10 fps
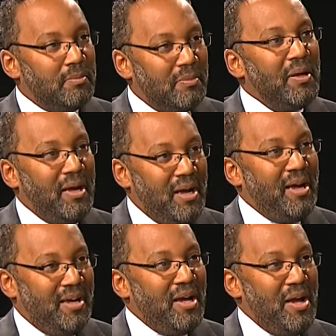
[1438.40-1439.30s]
and
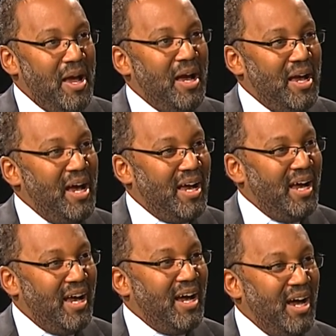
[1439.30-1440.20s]
then there's the U.S.
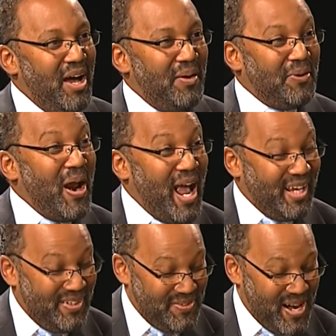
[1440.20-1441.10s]
postage included right,
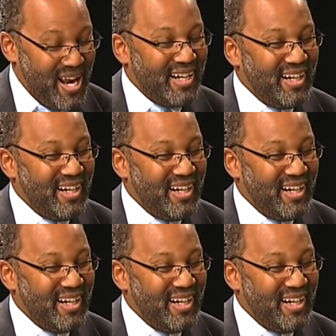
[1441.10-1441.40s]
as well. Right,